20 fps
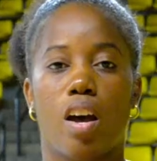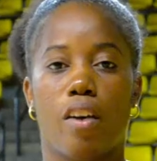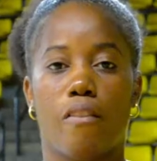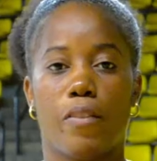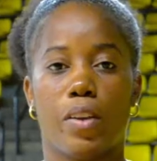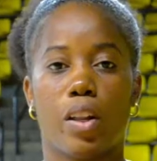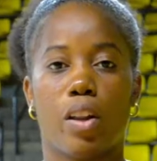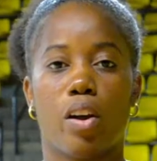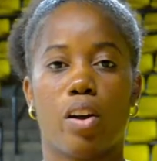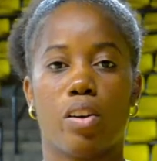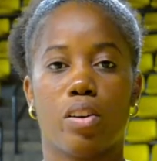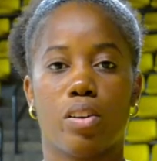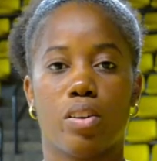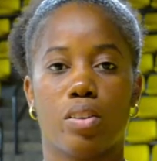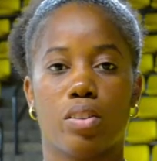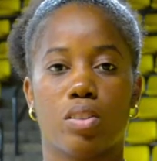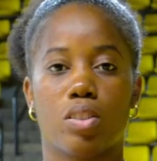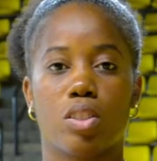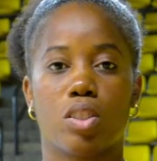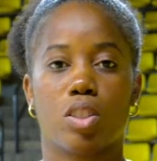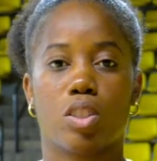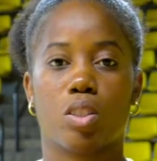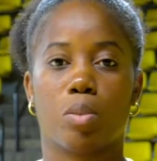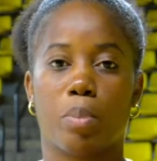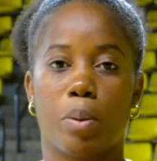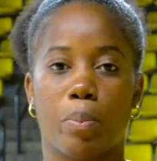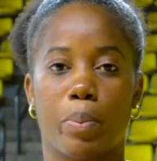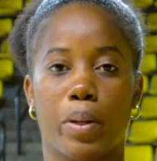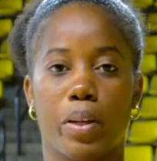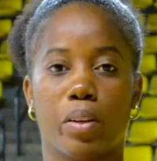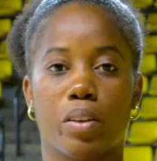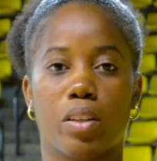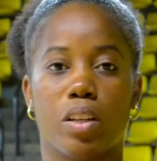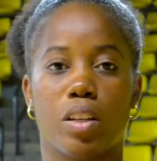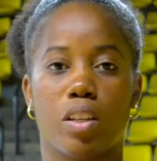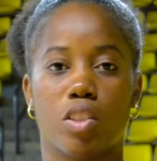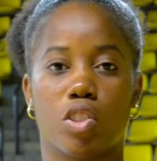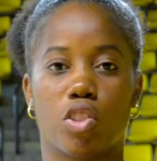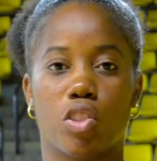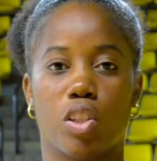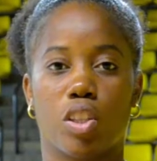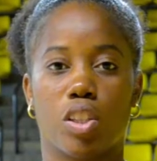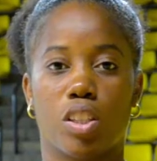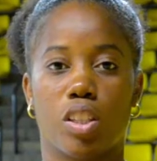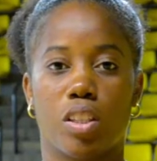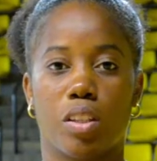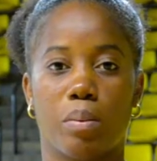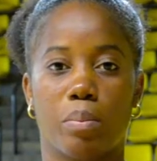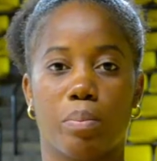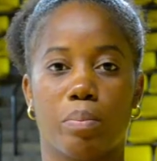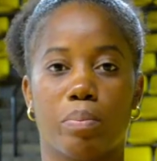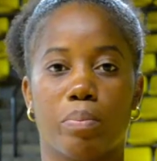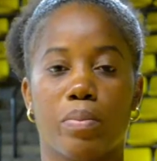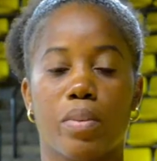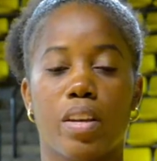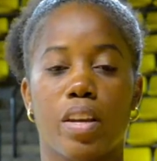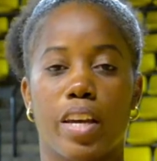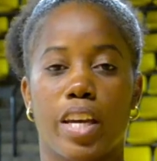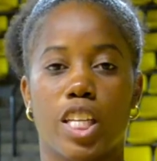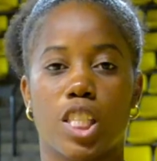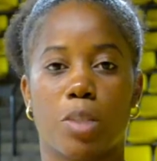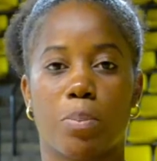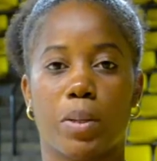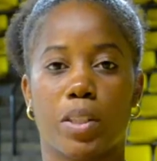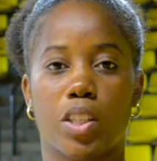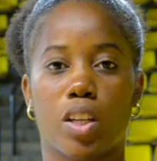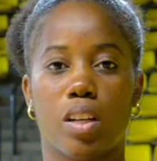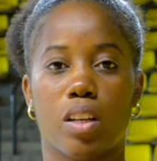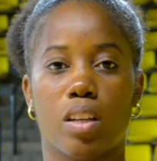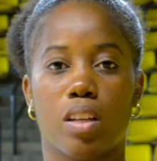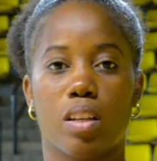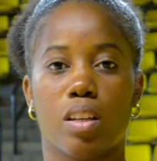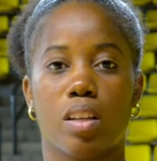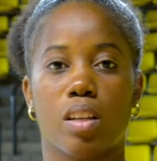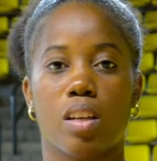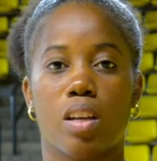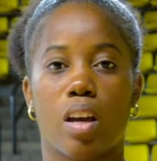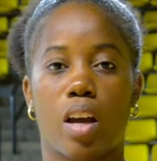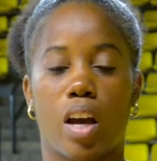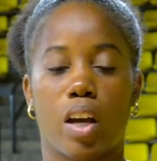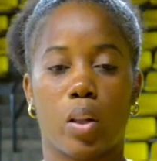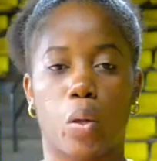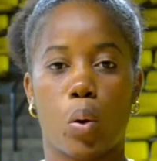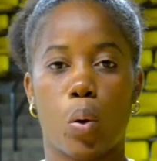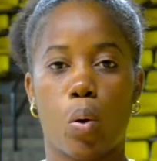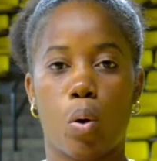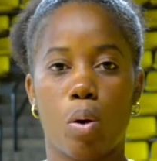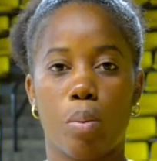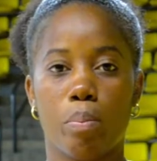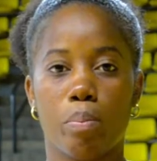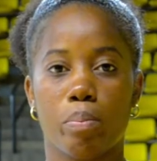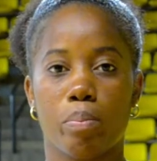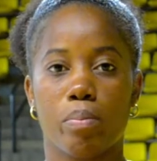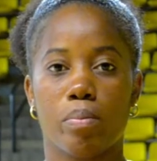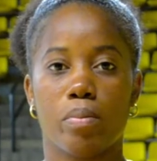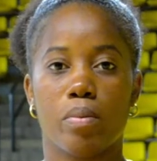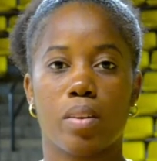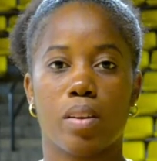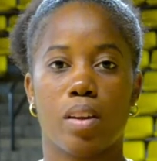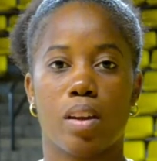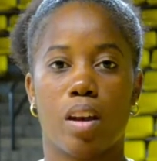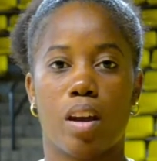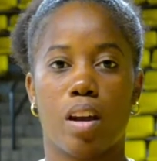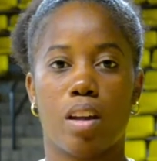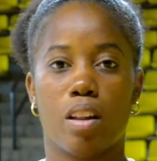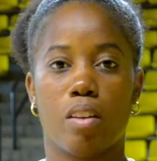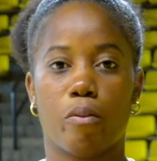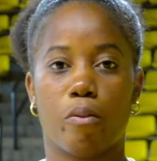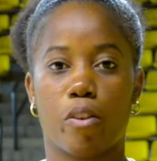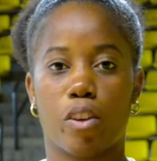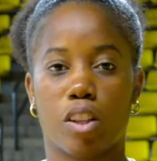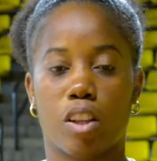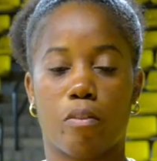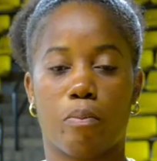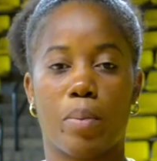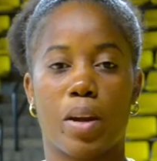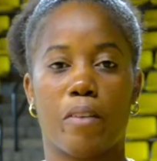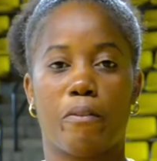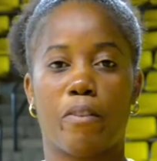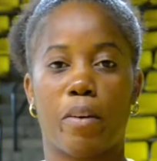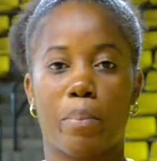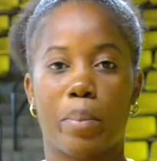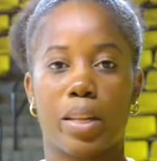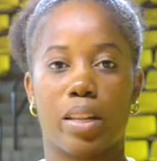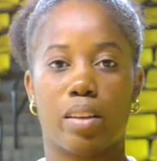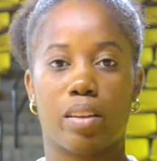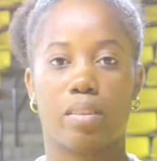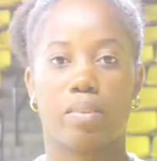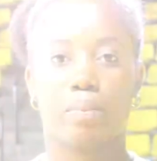I feel honored to be playing on the national team, especially at home and in front of my family.